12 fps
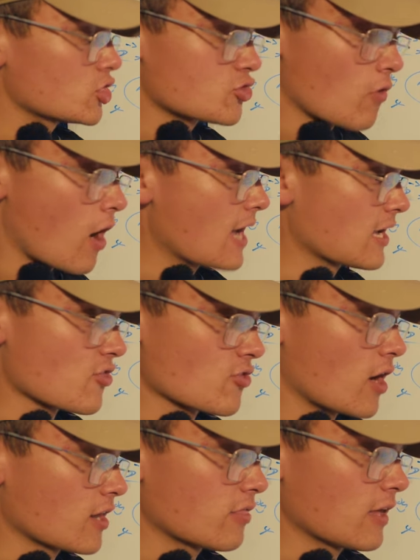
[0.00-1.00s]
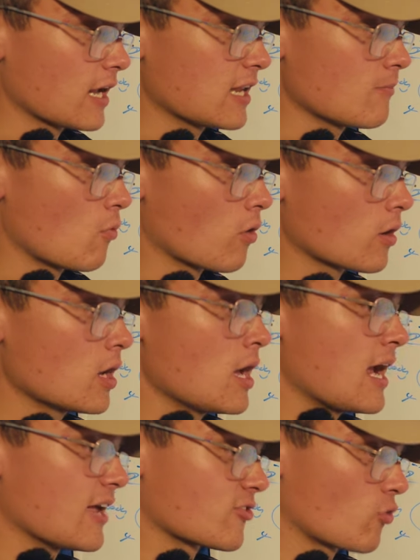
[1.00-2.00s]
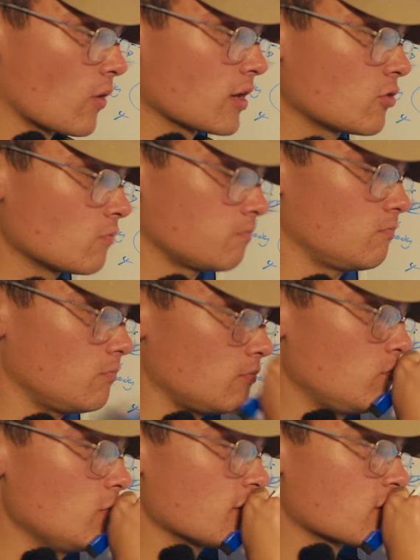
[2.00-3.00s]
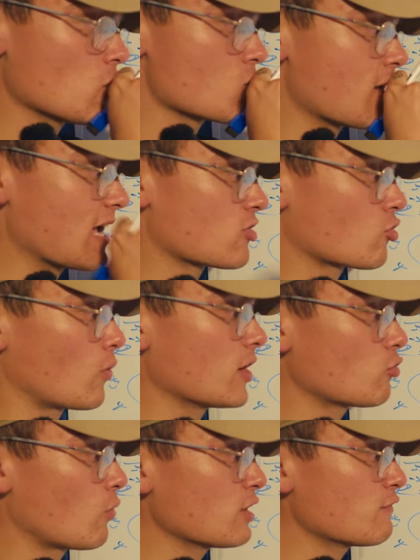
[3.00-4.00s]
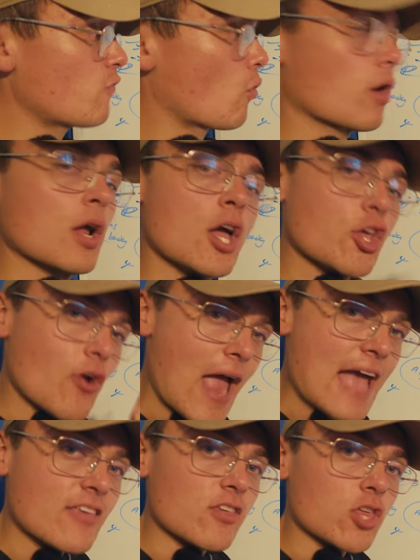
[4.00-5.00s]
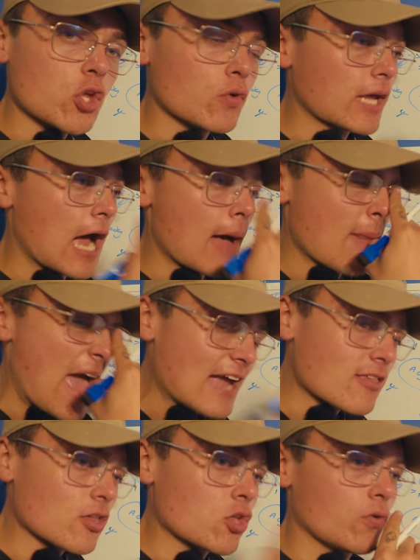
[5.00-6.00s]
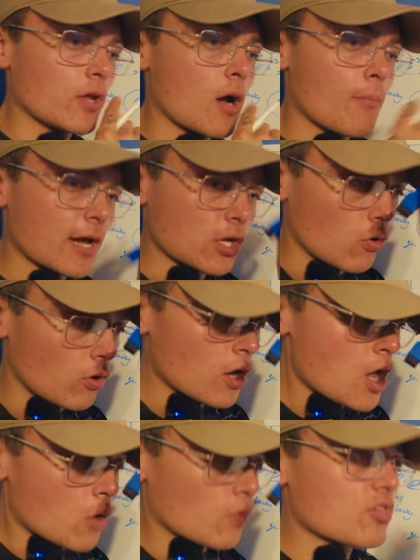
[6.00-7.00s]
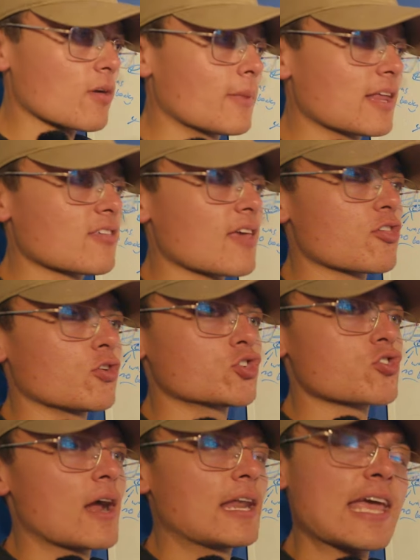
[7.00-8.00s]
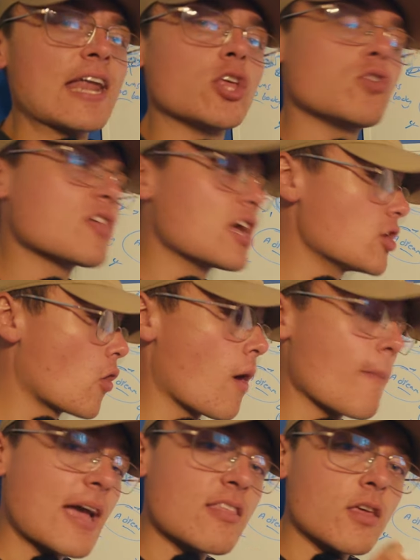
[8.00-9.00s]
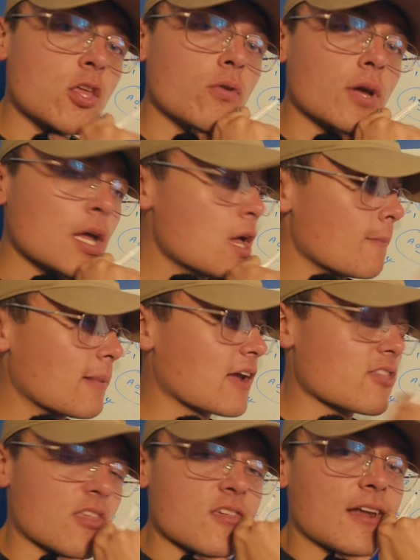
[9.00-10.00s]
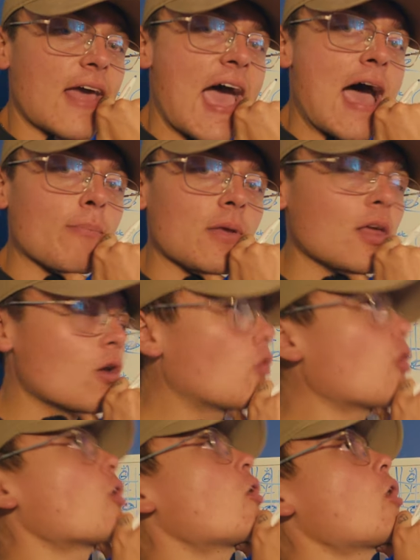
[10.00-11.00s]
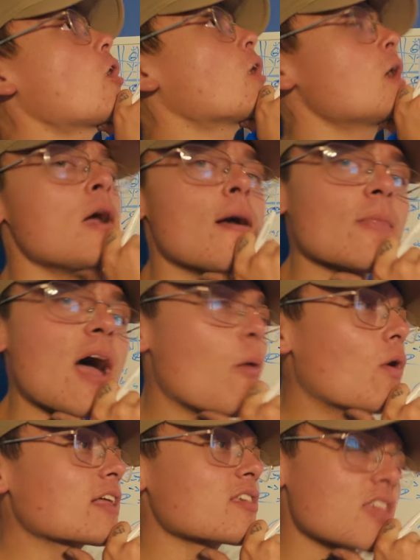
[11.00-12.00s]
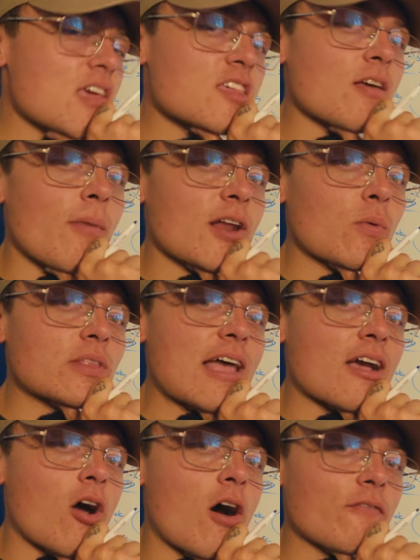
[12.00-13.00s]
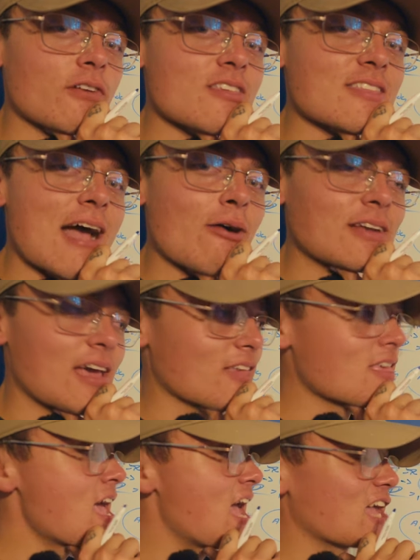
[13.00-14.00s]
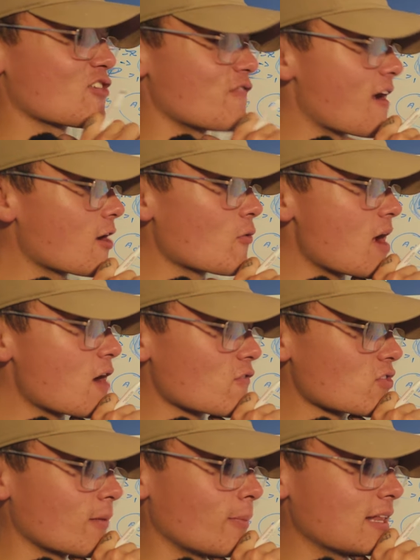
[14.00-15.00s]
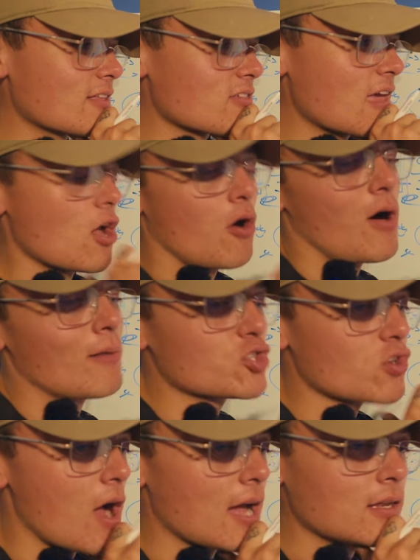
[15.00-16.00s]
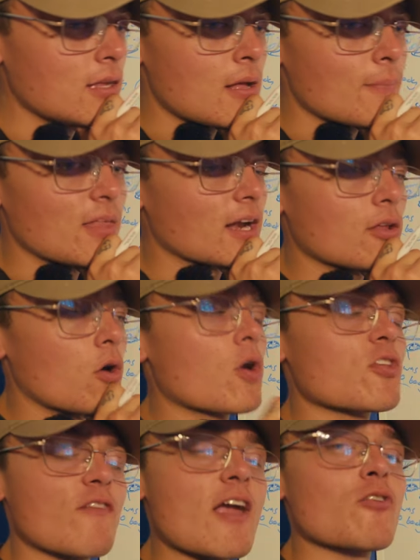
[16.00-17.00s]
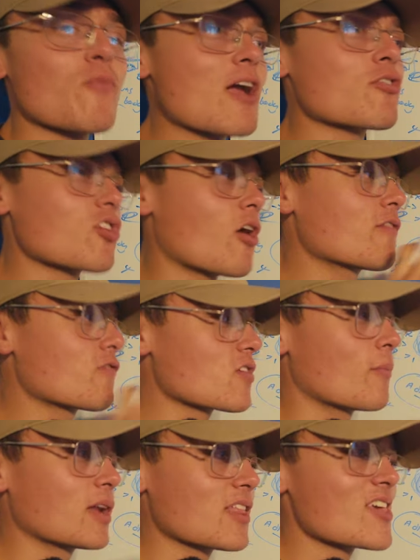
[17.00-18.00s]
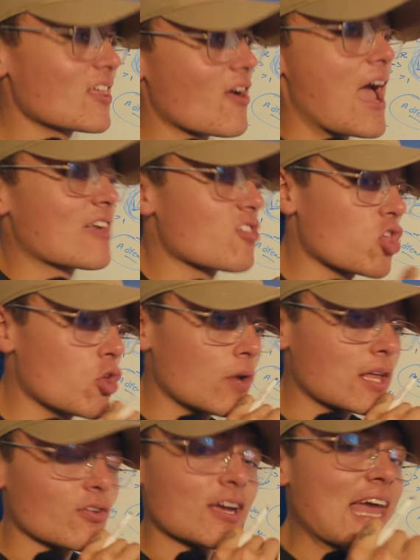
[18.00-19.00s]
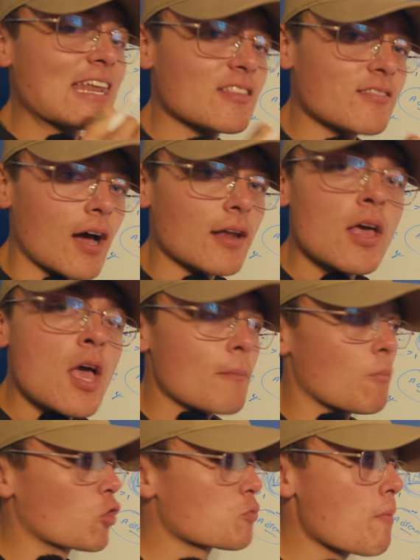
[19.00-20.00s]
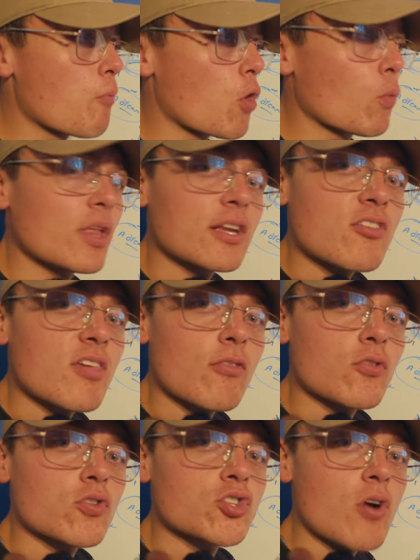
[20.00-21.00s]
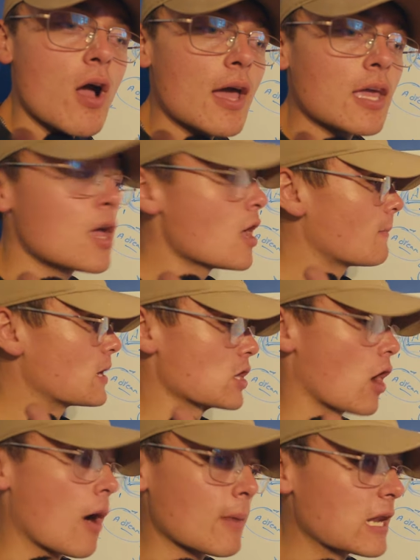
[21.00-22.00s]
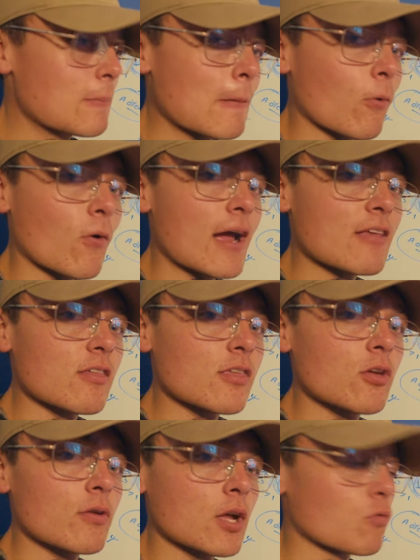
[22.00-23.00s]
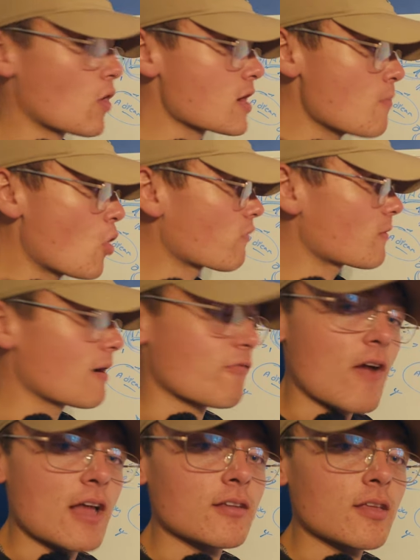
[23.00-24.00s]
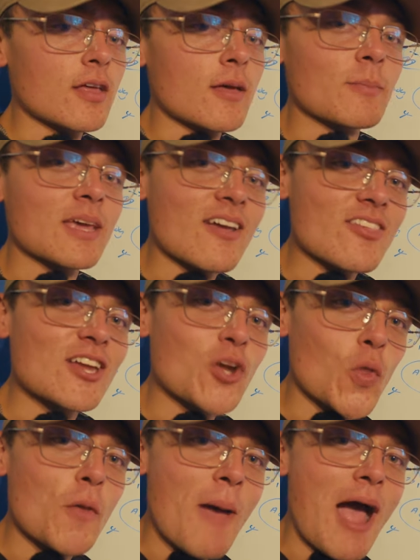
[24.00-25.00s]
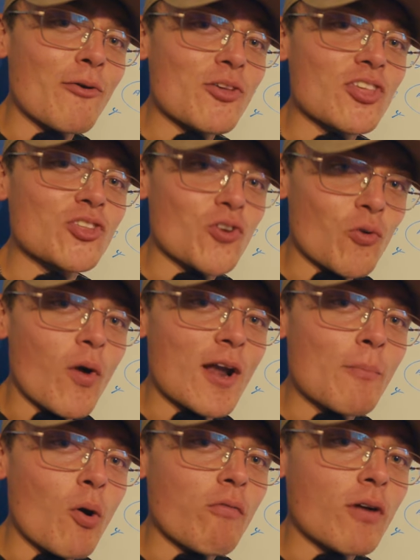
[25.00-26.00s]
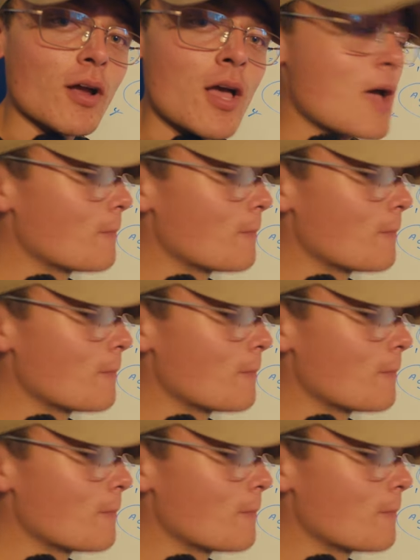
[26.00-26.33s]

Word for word: Trying is not a thing anymore. It's 20, excuse me, it's 2024, you're executing. I'm executing on my goal. When somebody says, Are you trying to get it? You say, No, I'm executing because it's going to happen. Ho, ho! I want to see somebody with that confidence nowadays. It's very rare for somebody to say, Oh, I'm trying. None, or it's very rare, sorry, for someone to say they're executing, they're getting it done. Most people are willing to say that they're trying, but not many people are executing. Run them over, my friend, because I know the power is in you to run them over.